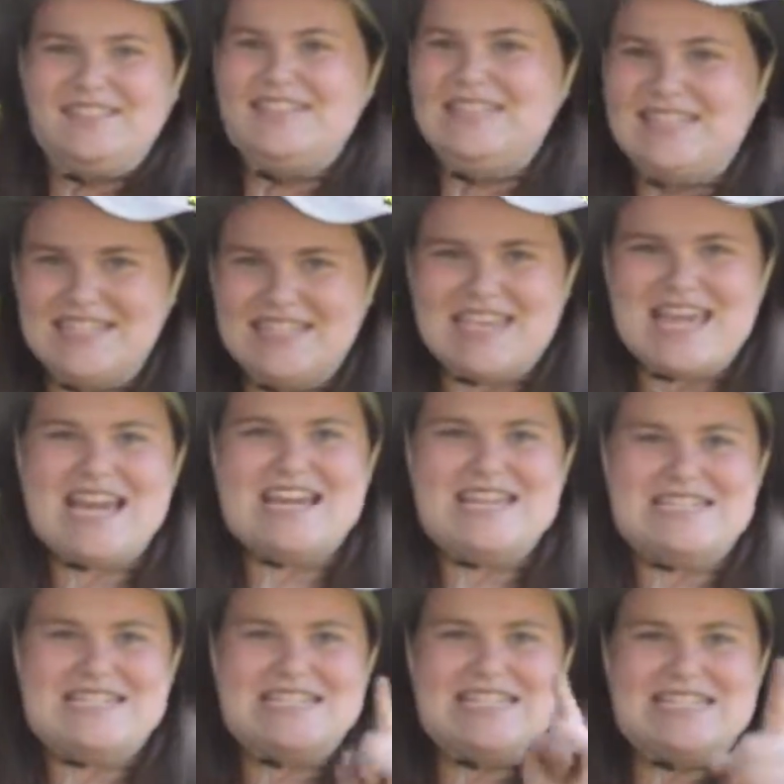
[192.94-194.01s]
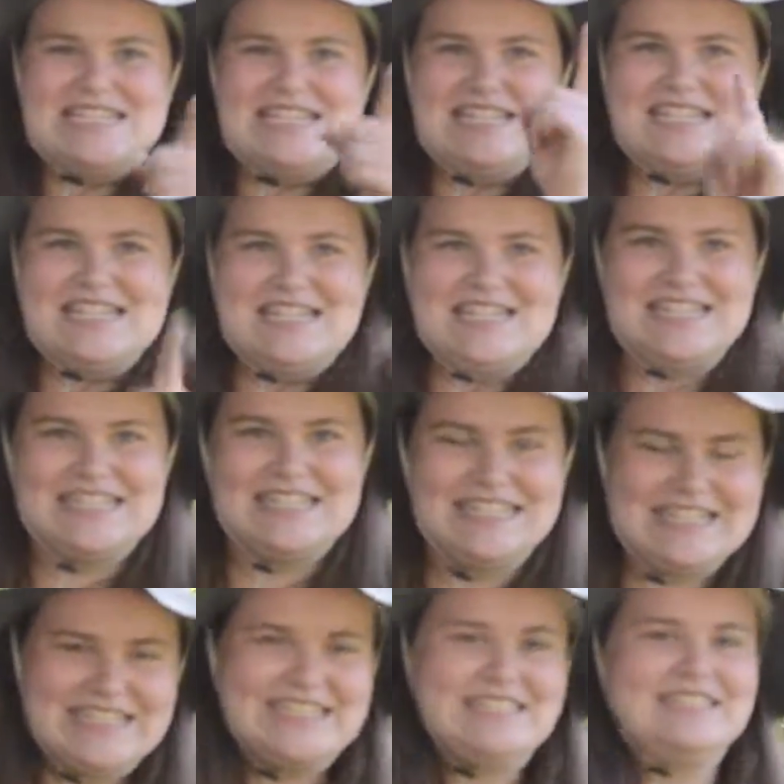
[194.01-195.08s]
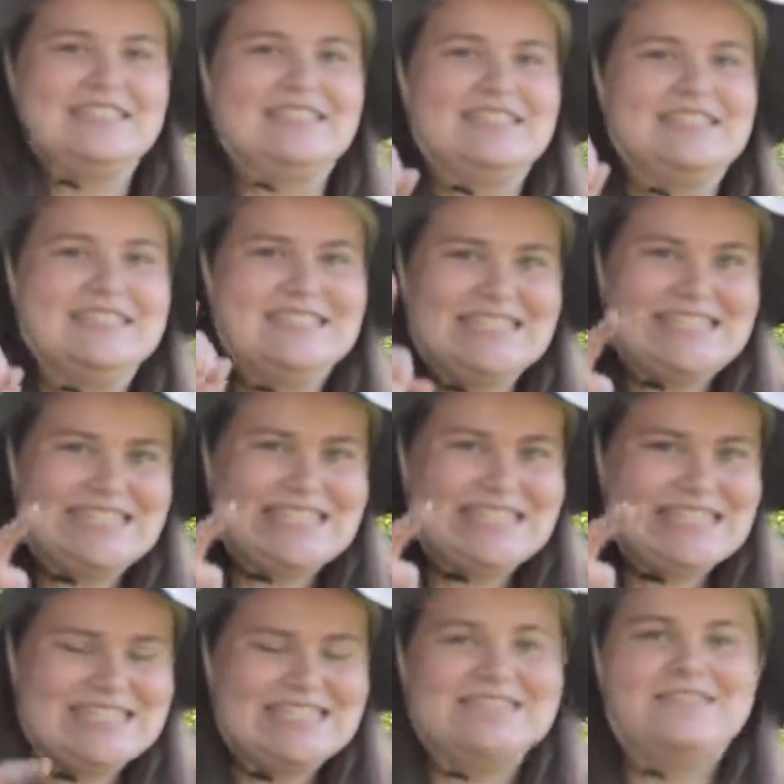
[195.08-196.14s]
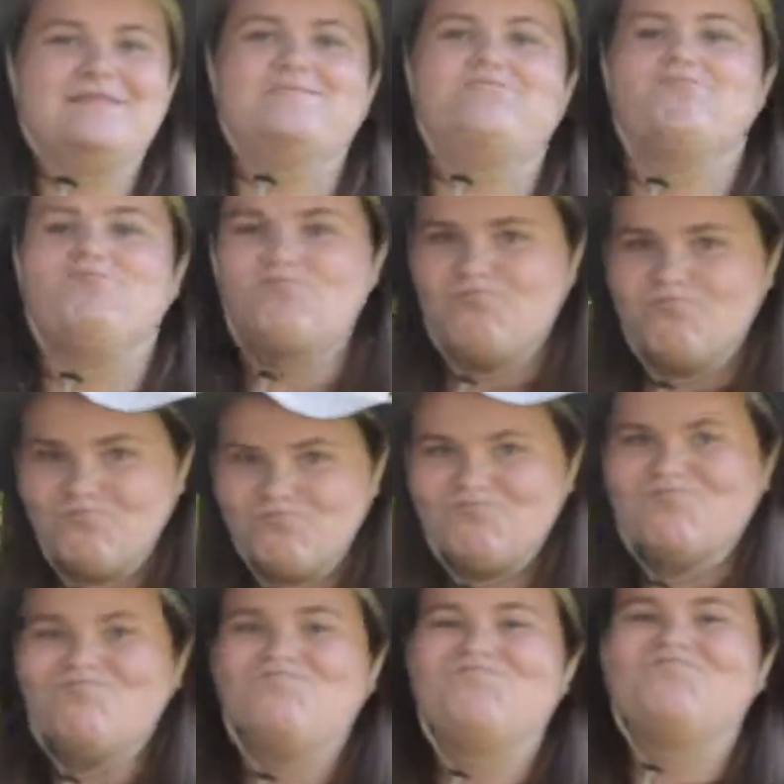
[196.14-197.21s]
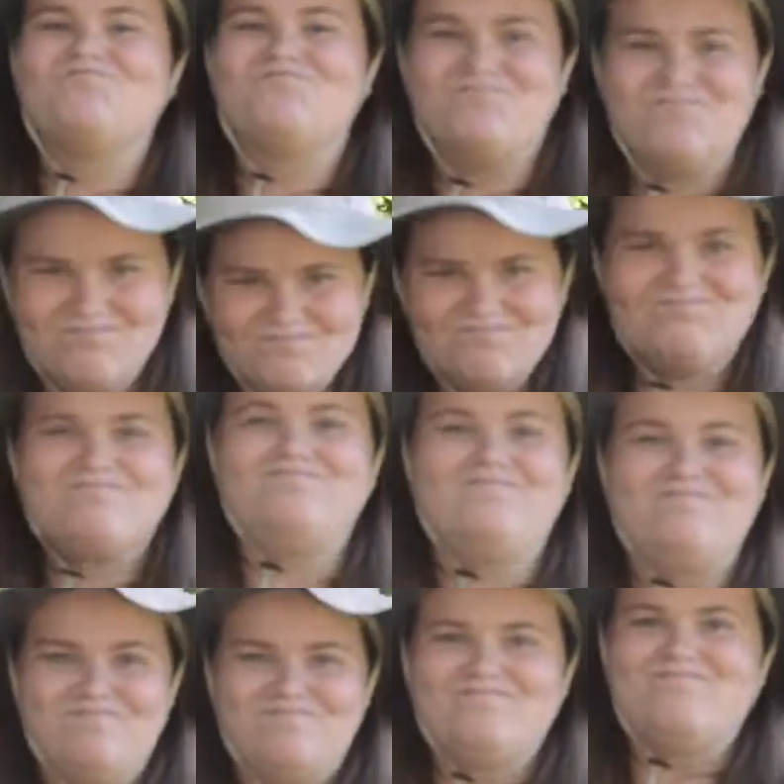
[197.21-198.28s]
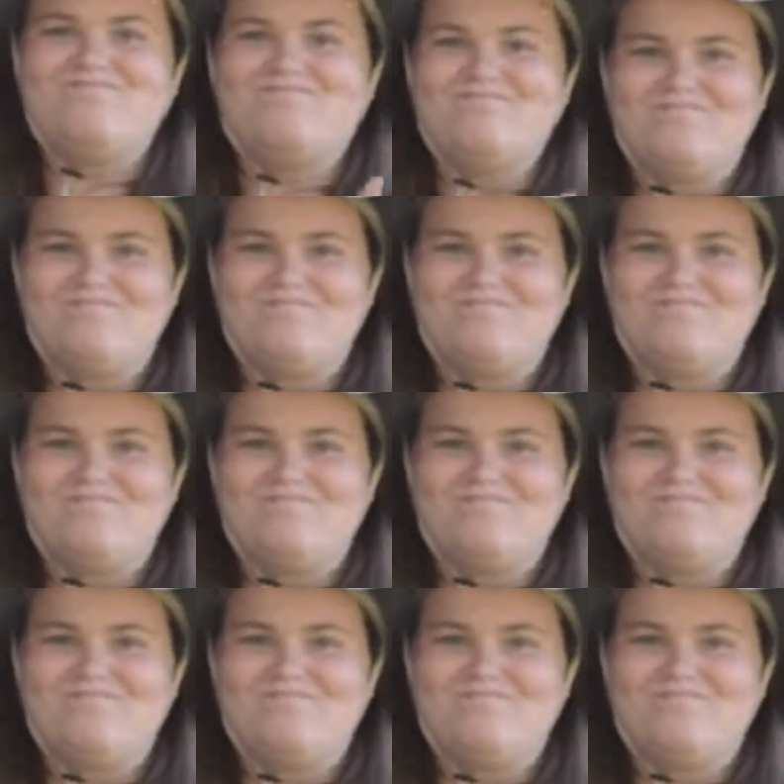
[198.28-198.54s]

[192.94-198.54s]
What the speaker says: during the day, come out to forage at night when the desert is cooler.